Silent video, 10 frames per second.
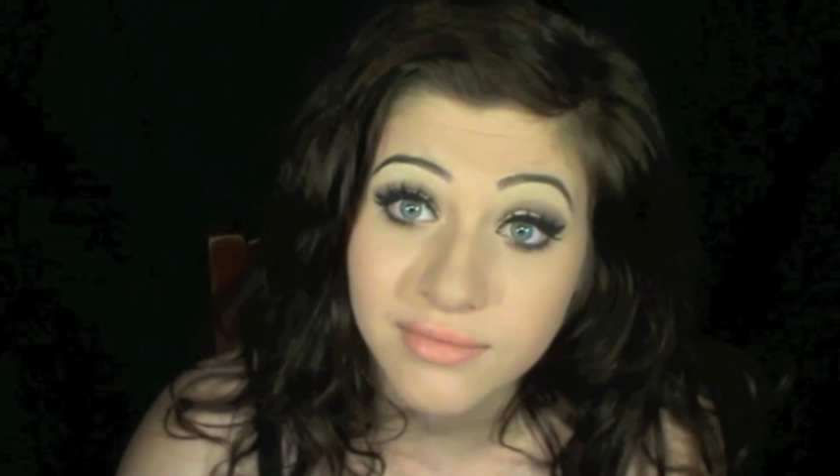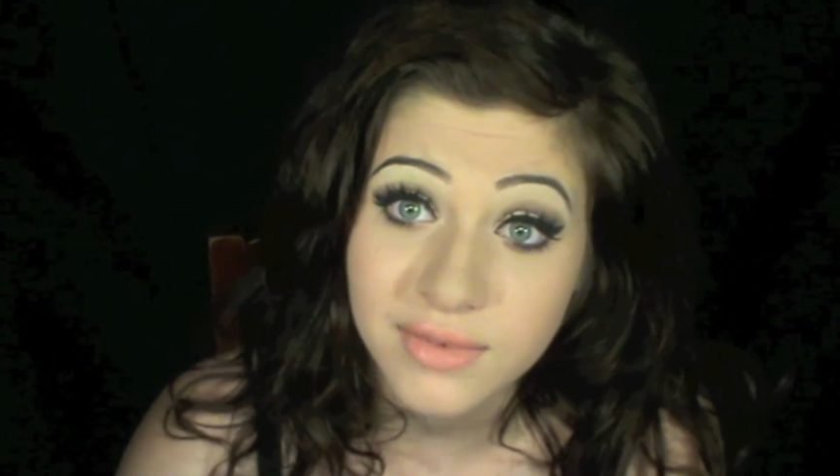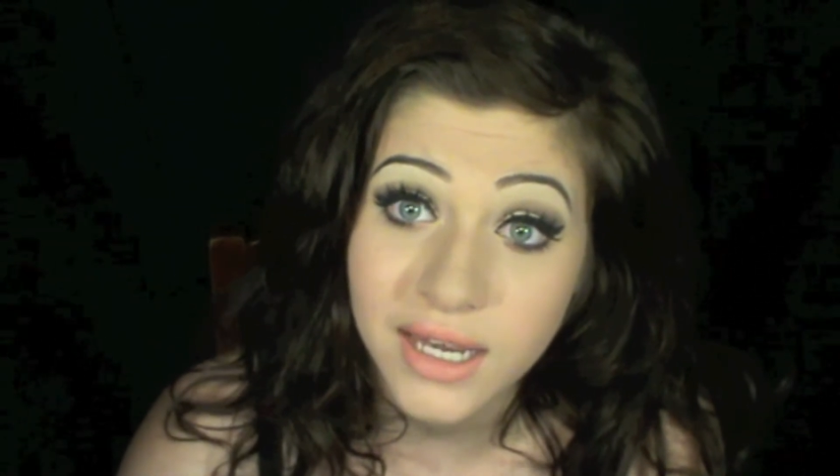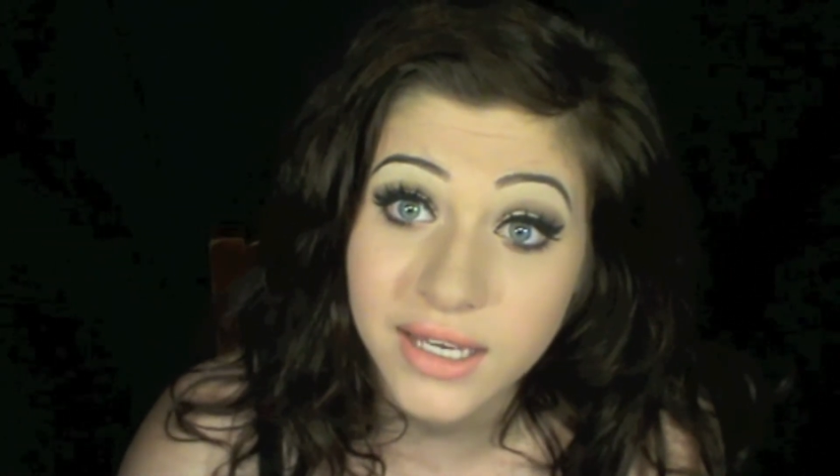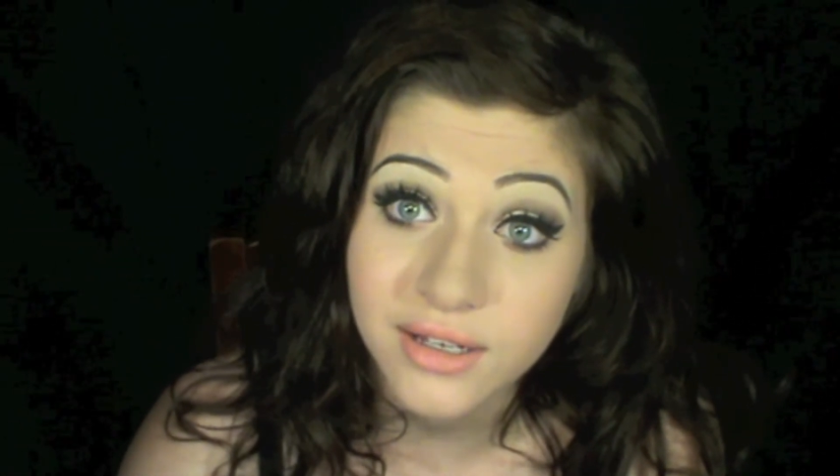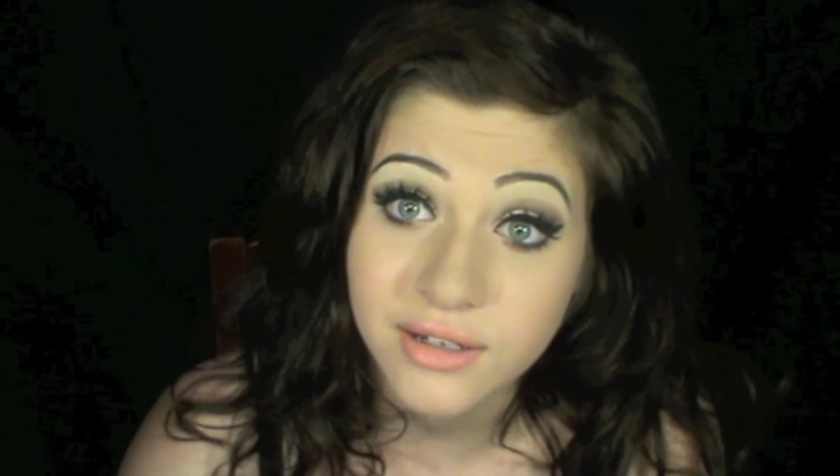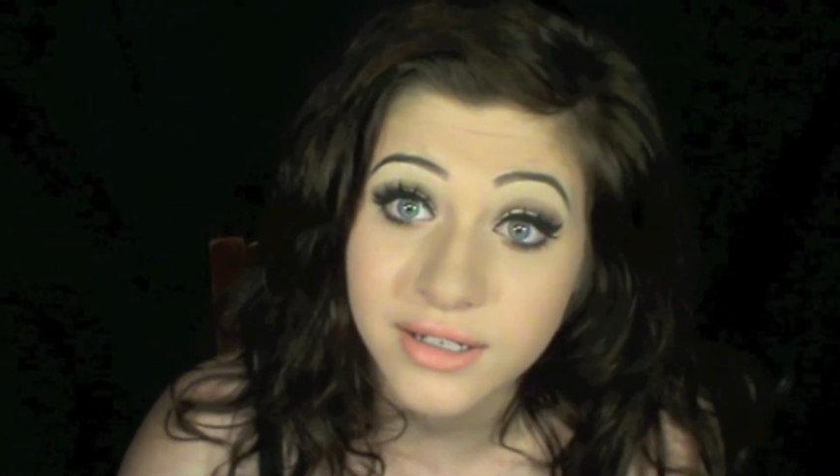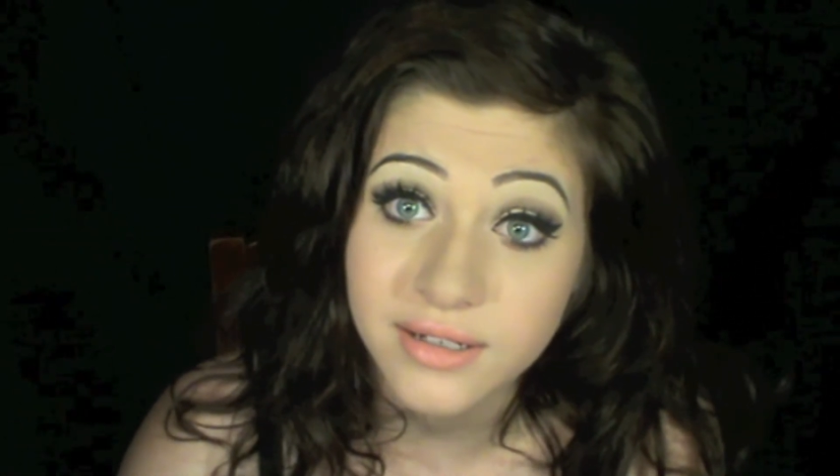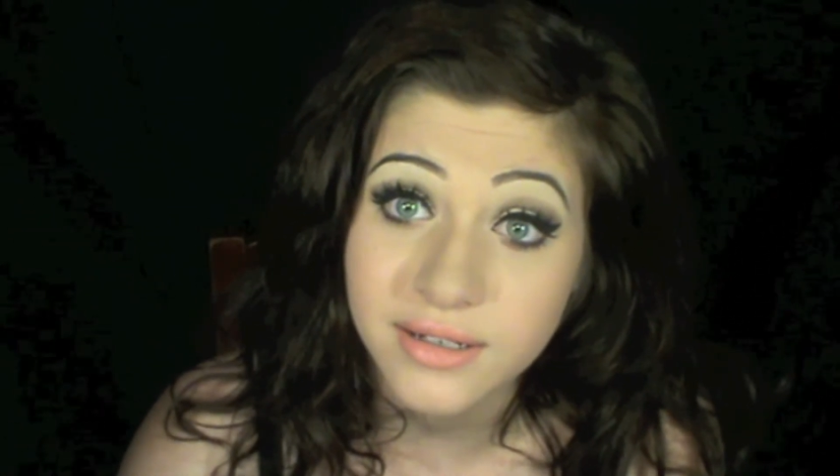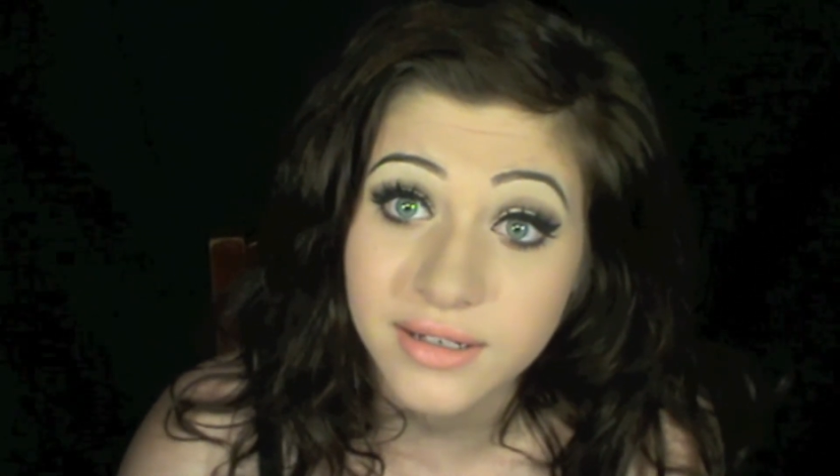take on
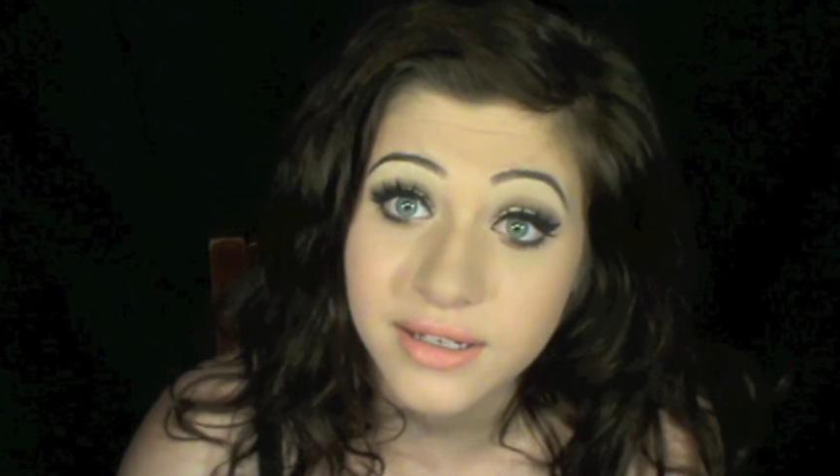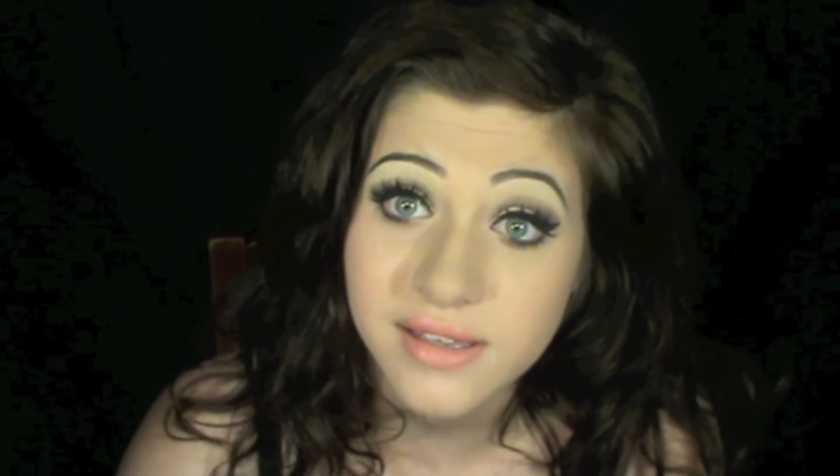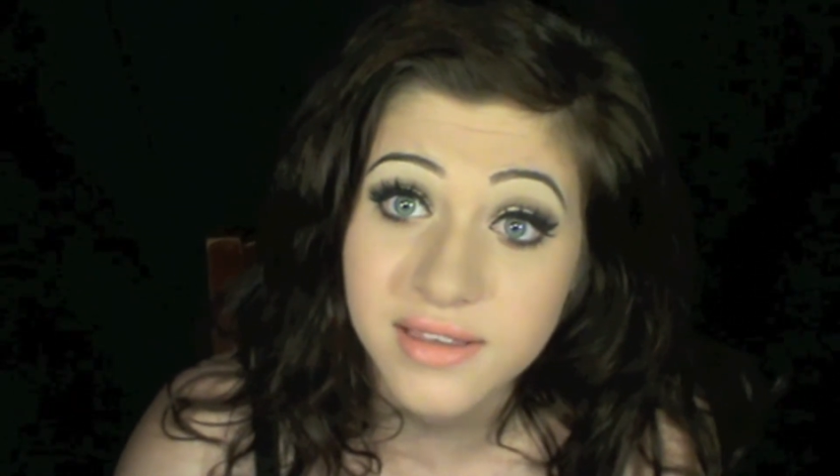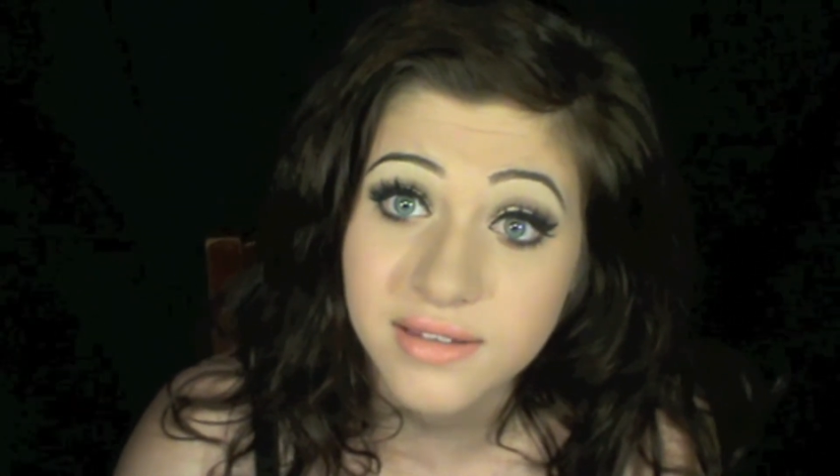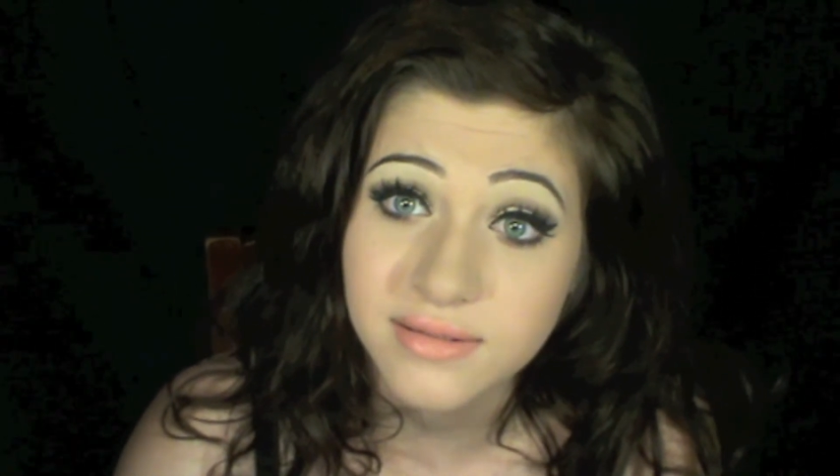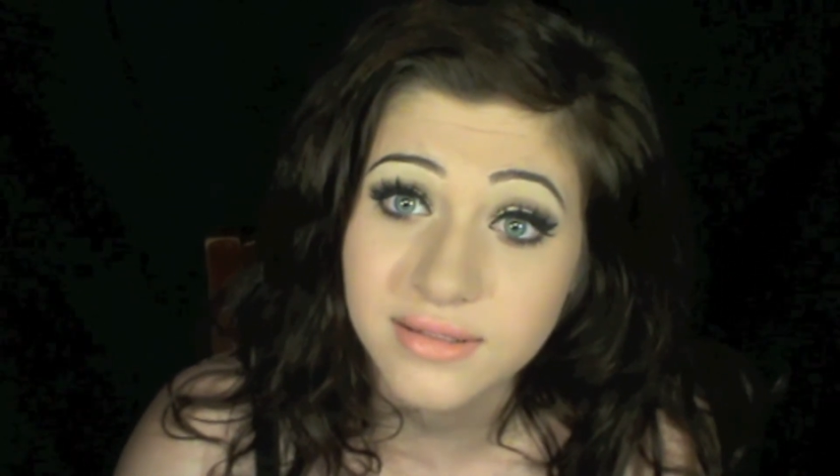it, I guess.